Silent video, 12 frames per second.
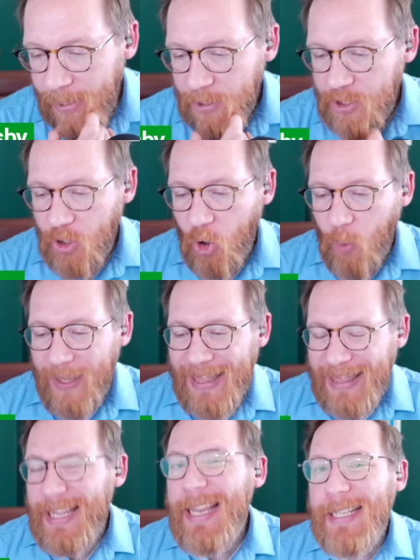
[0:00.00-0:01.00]
So
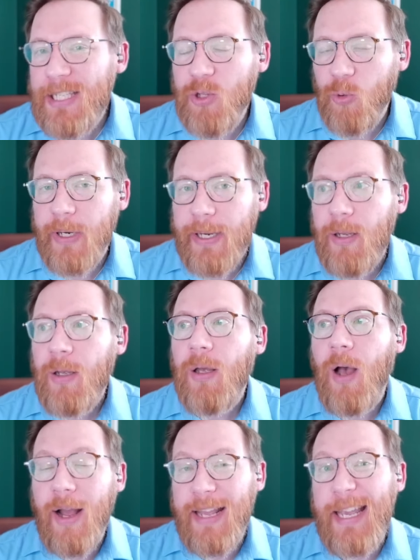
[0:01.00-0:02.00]
these 3,
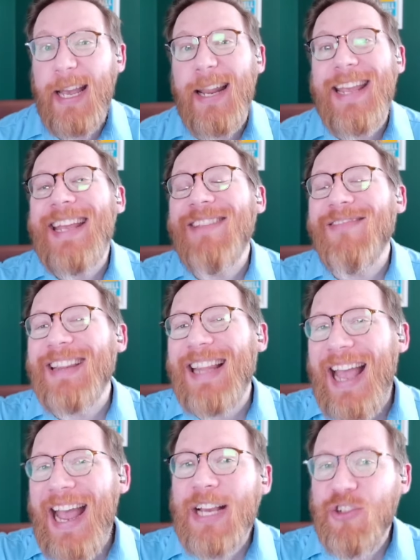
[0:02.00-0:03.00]
again, in
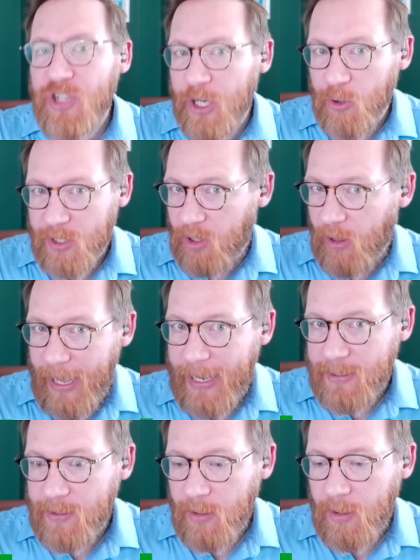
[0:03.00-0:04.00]
last year's
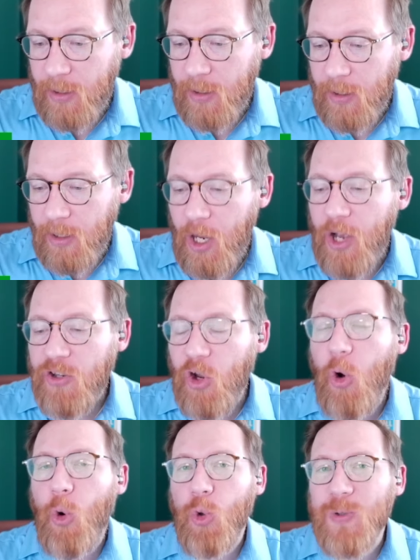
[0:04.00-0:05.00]
class,
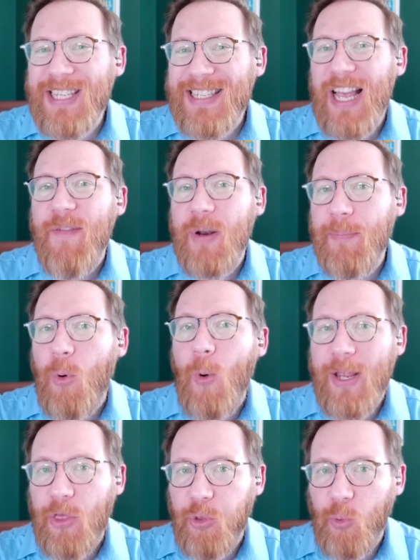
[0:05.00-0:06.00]
totaled
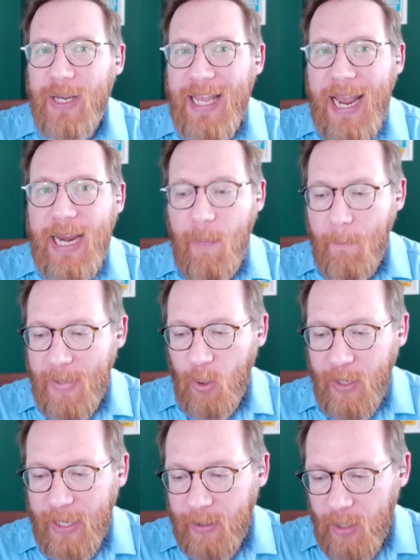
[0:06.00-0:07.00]
$7.38
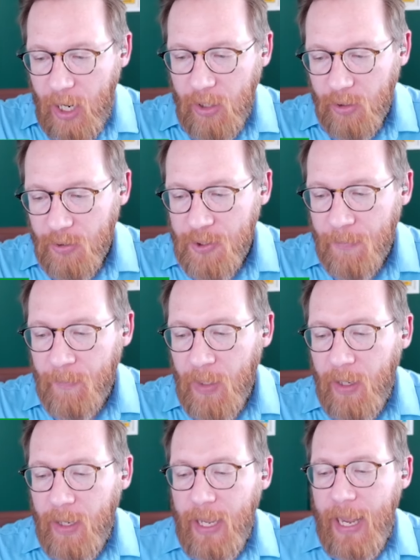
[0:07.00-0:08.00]
million.
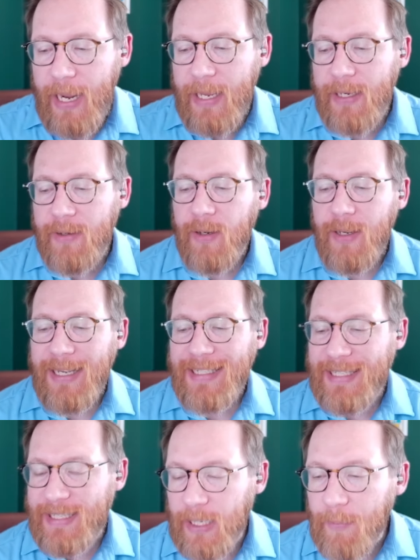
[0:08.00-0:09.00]
And
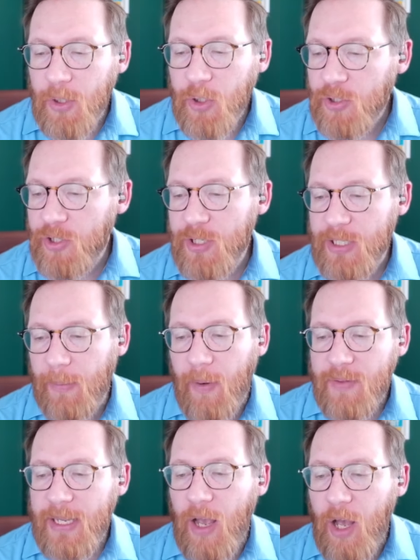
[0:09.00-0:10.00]
similar to some
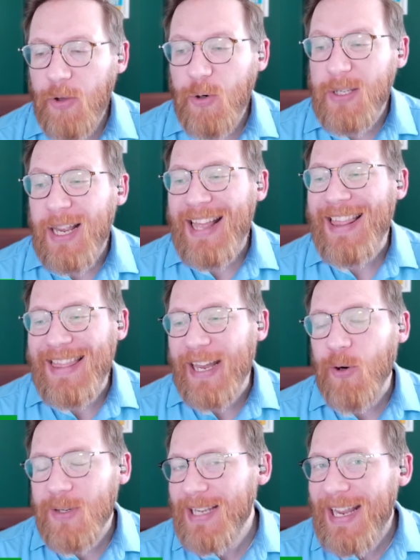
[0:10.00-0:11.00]
of the others,
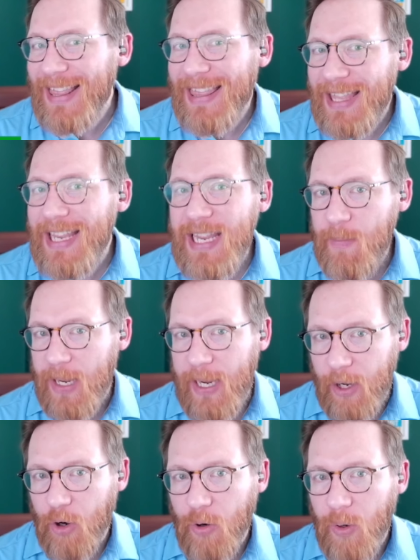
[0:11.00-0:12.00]
there's a theme
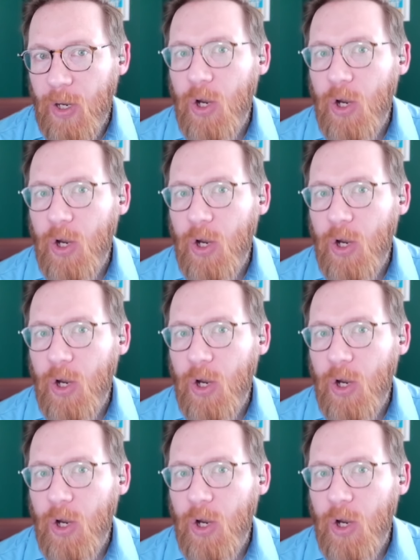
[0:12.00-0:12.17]
here